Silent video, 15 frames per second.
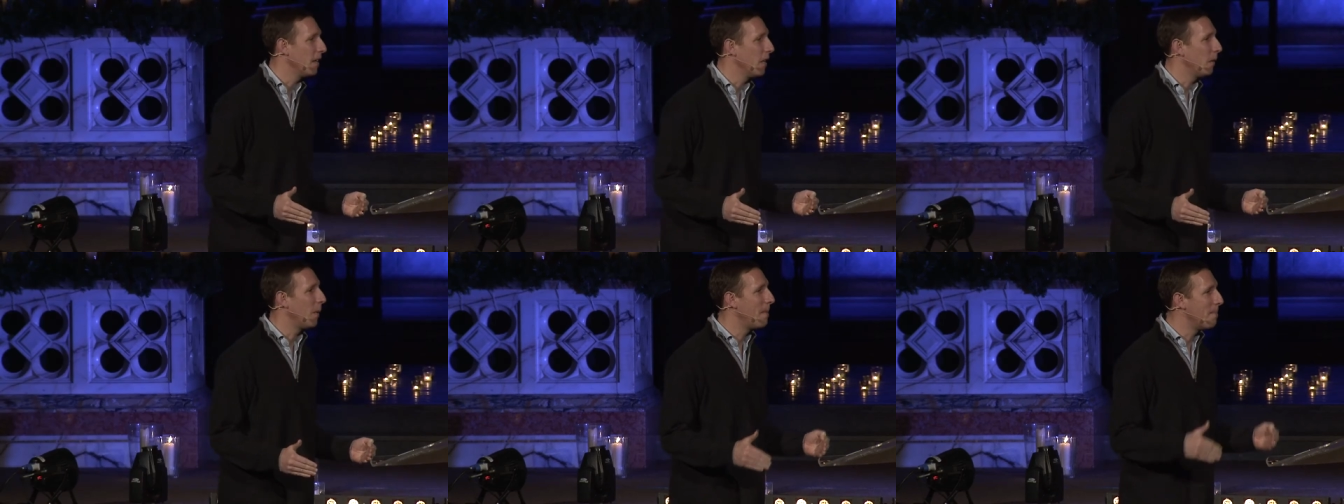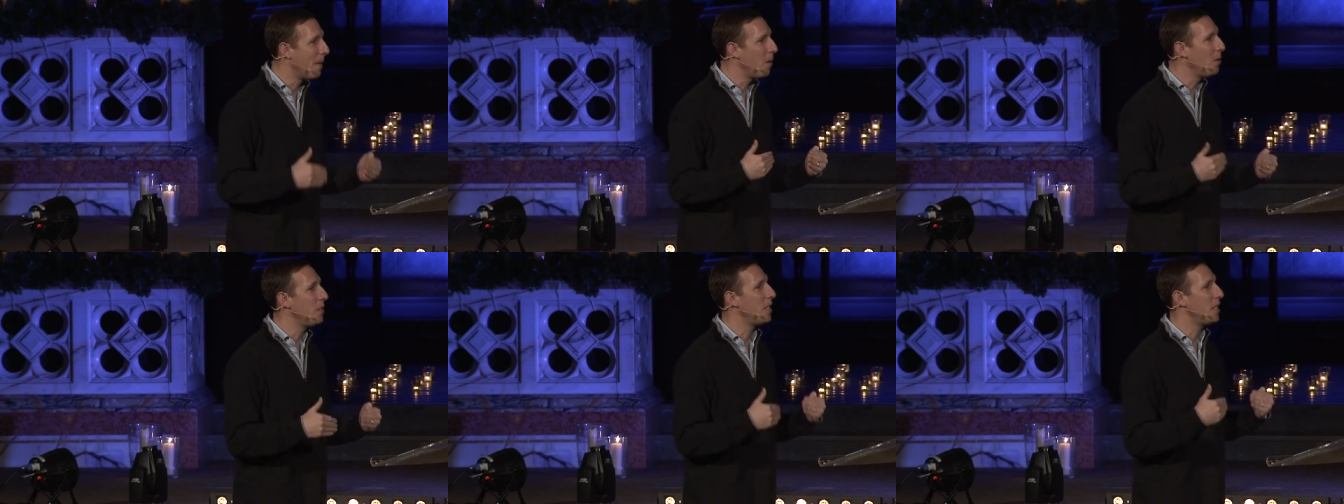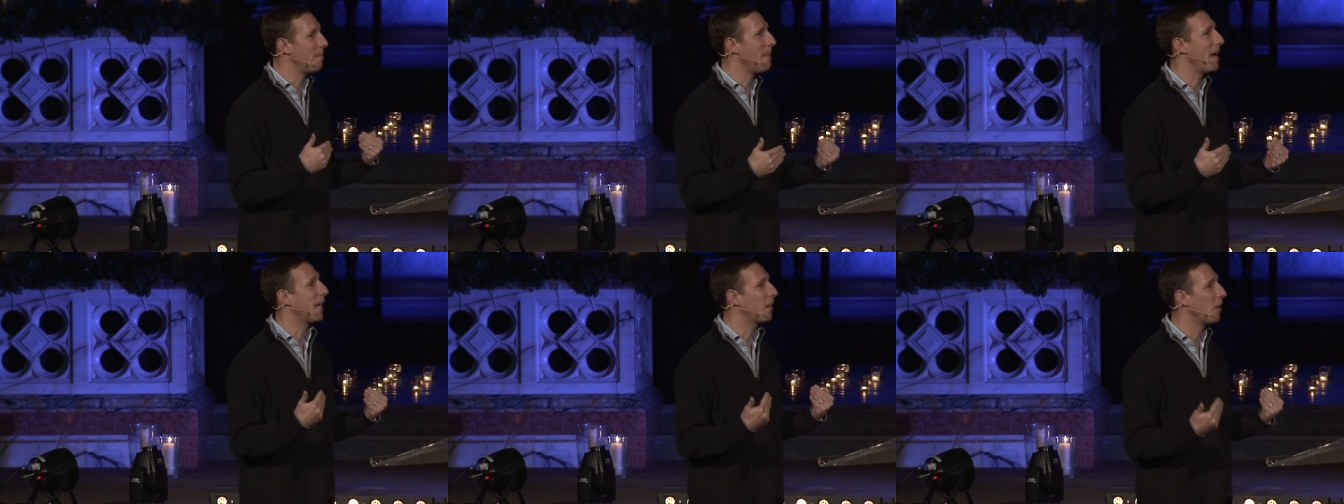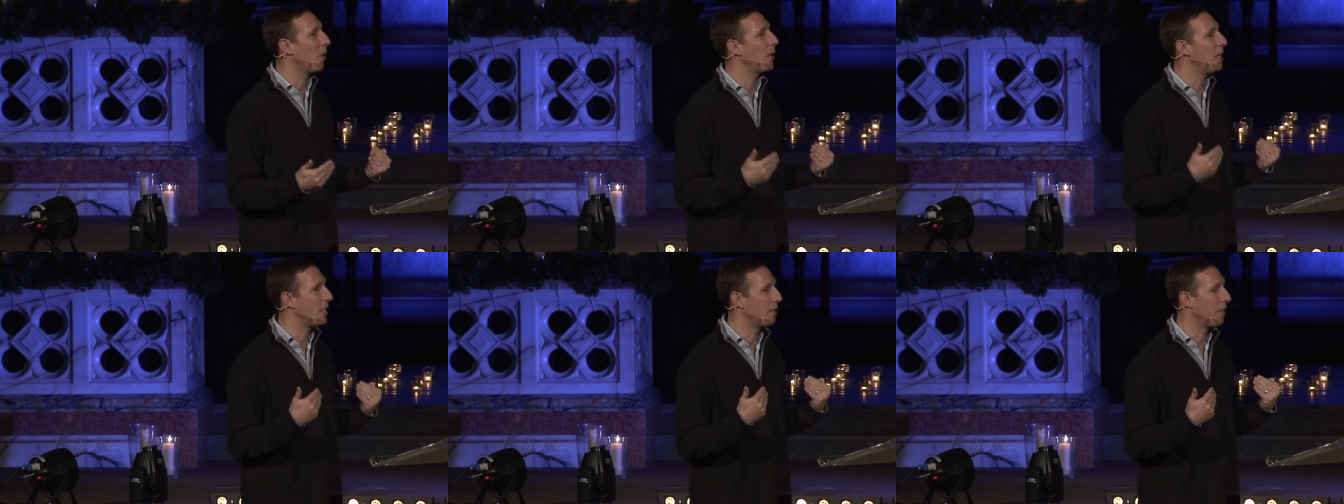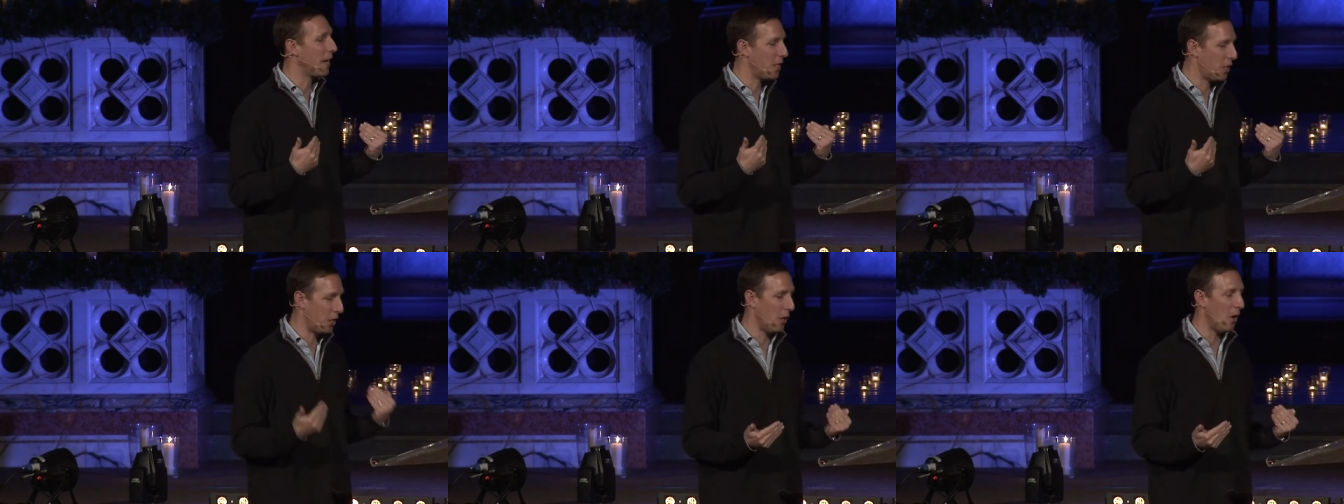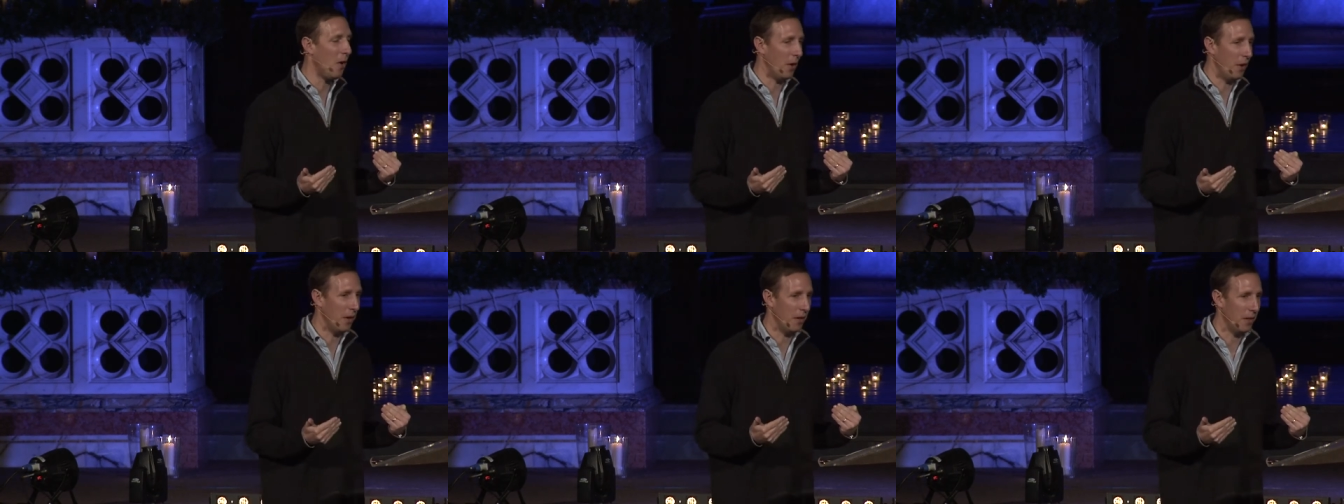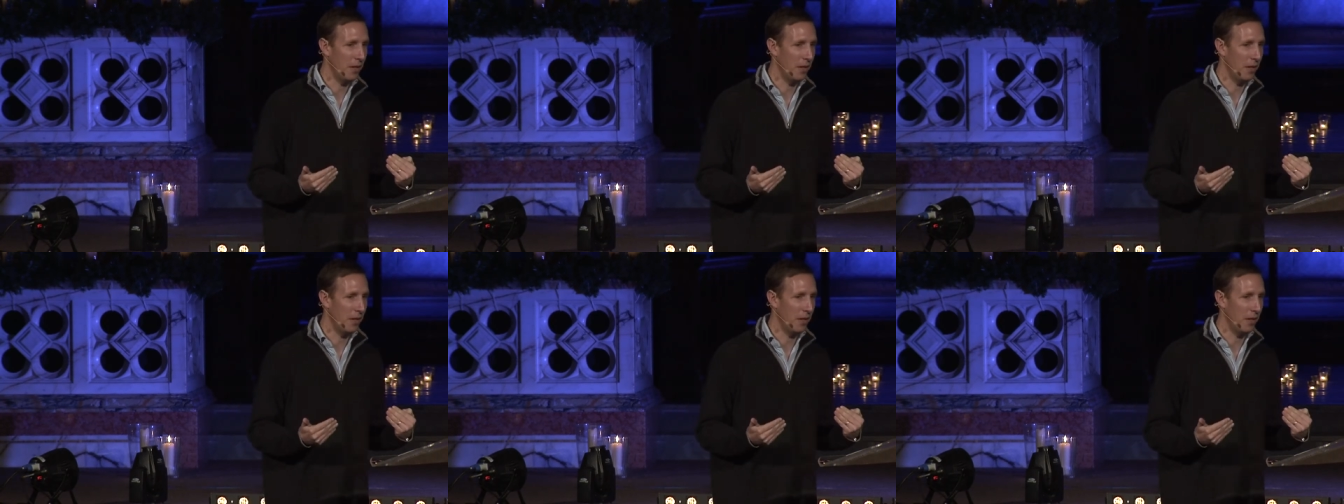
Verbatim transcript: when Moses met God, his face shone.